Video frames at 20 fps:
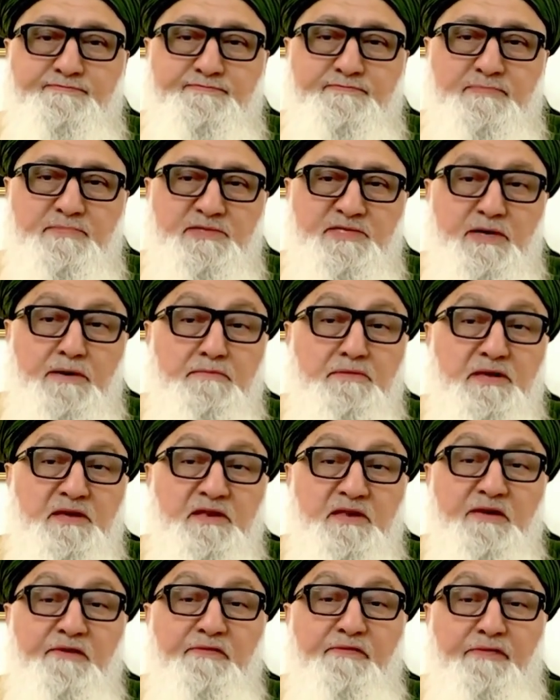something
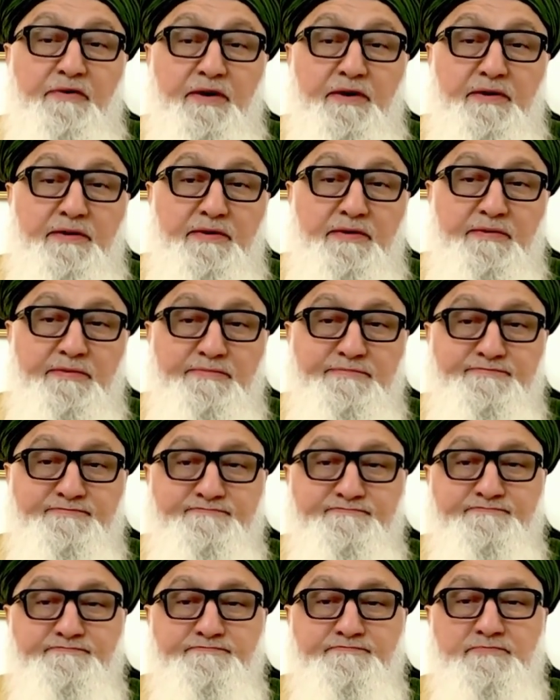different,
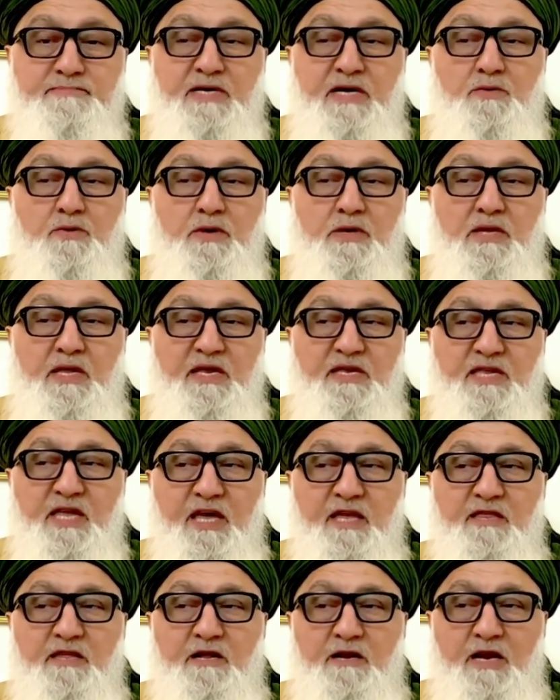that when they
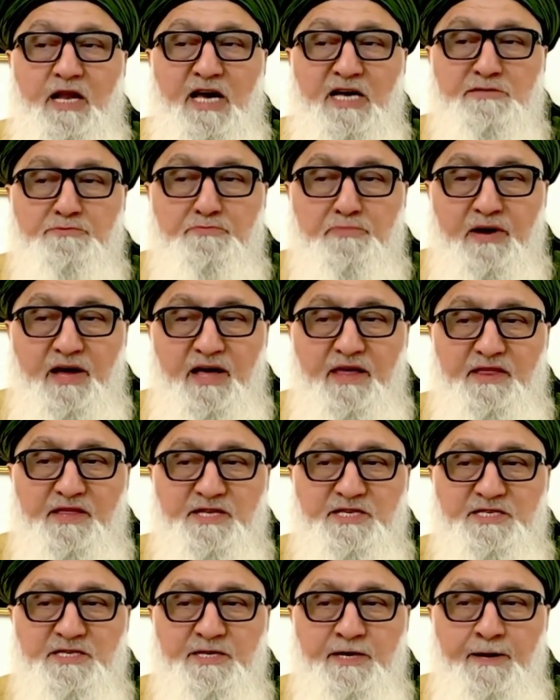take their last
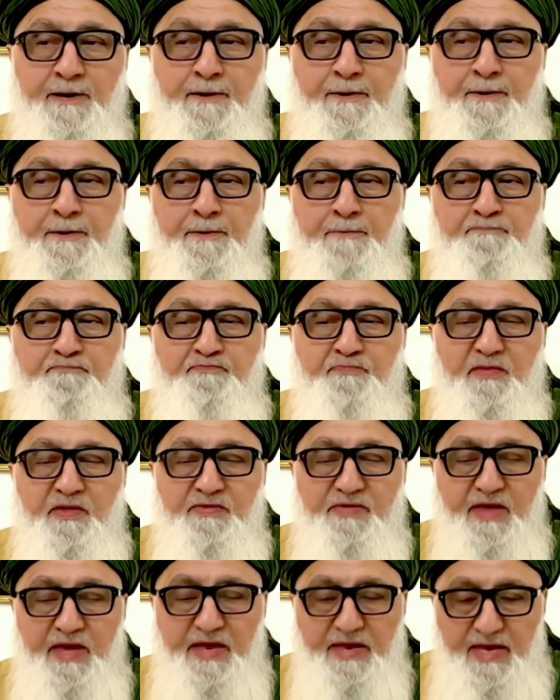breaths
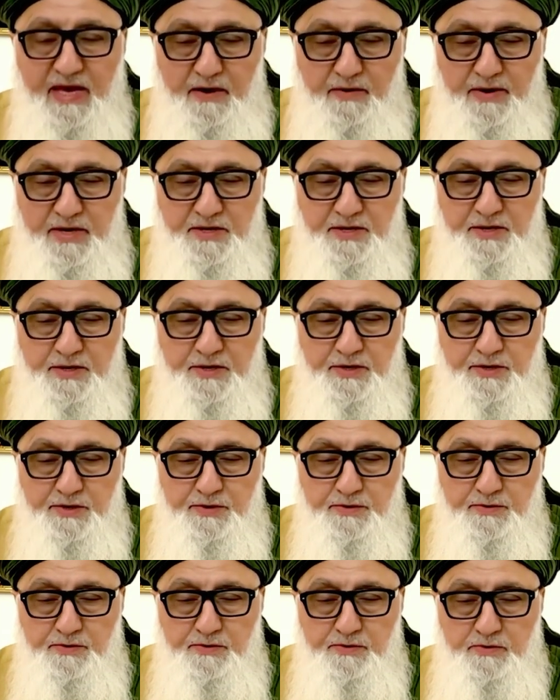they now enter
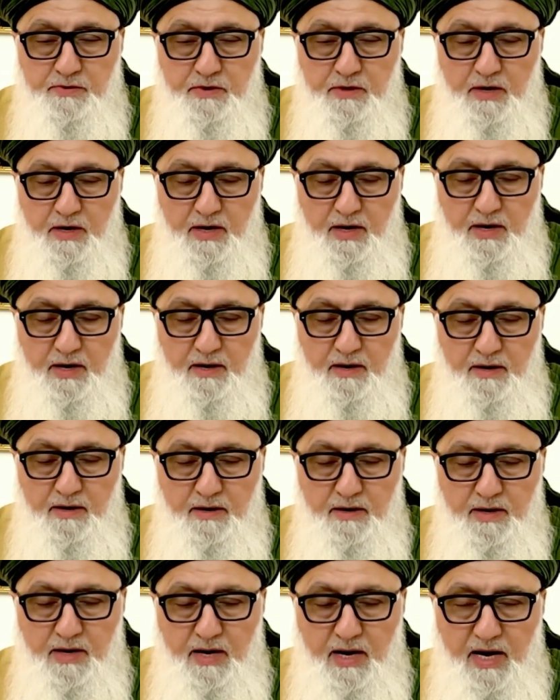into
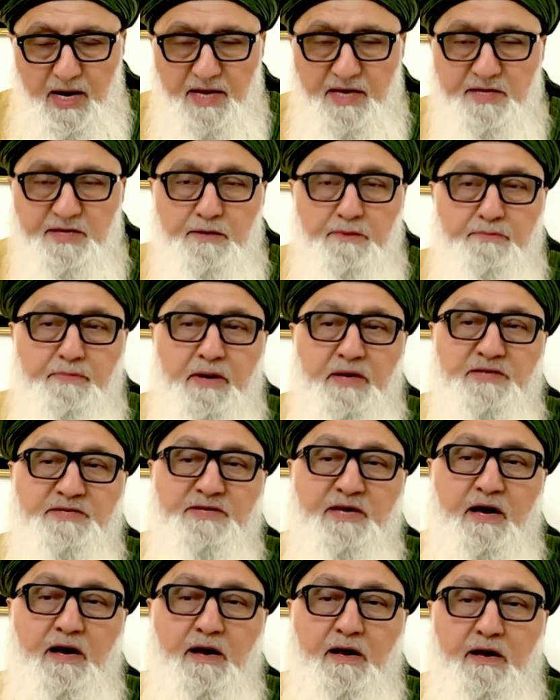Hayat
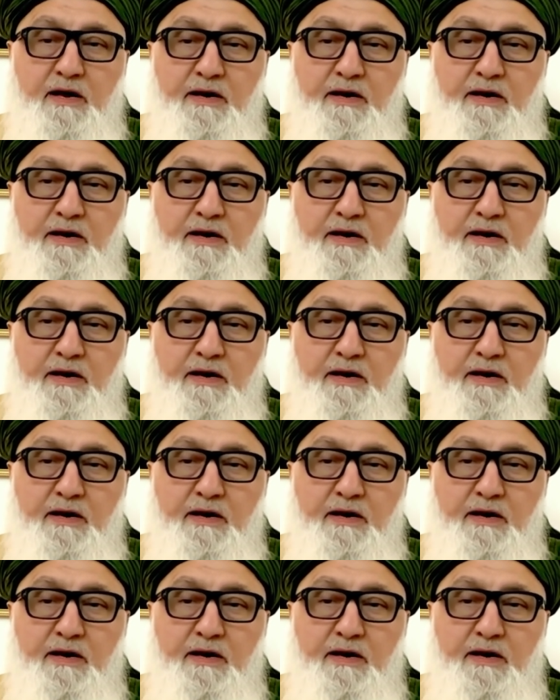al-Barzakh.